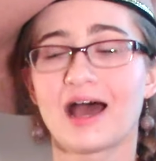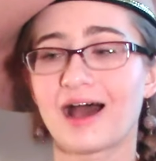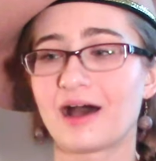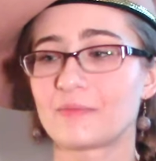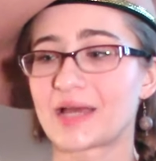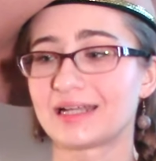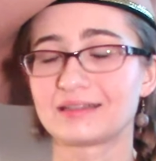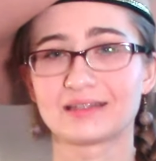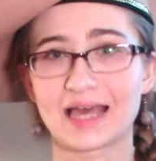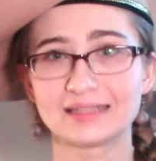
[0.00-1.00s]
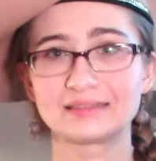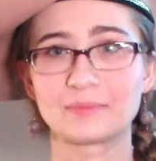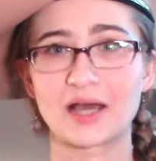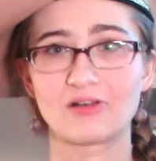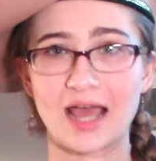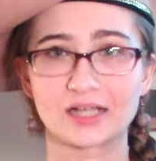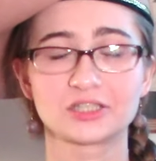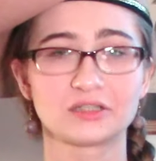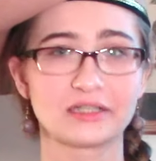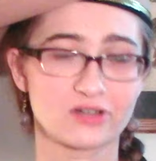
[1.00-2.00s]
um, and less about
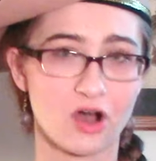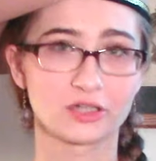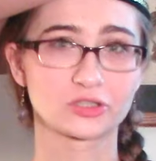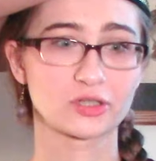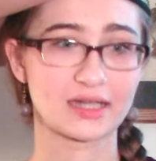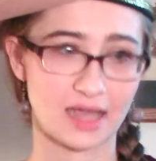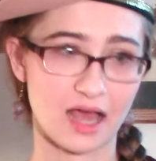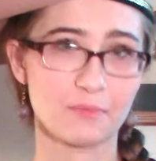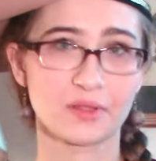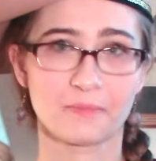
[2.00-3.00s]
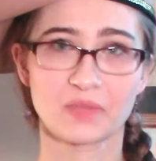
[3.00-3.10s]
actually conjuring up,